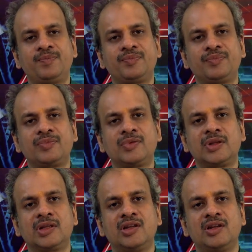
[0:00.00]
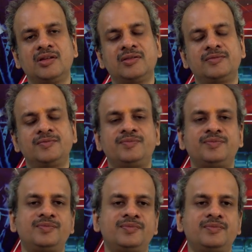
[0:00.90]

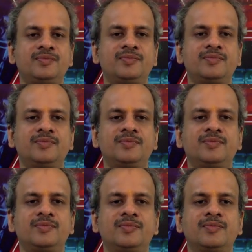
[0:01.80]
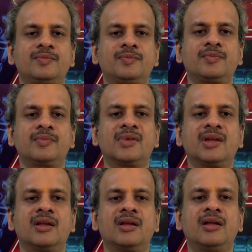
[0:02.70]

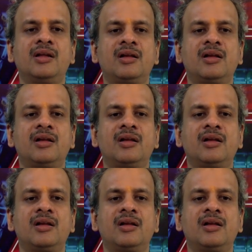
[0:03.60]
Nothing is said.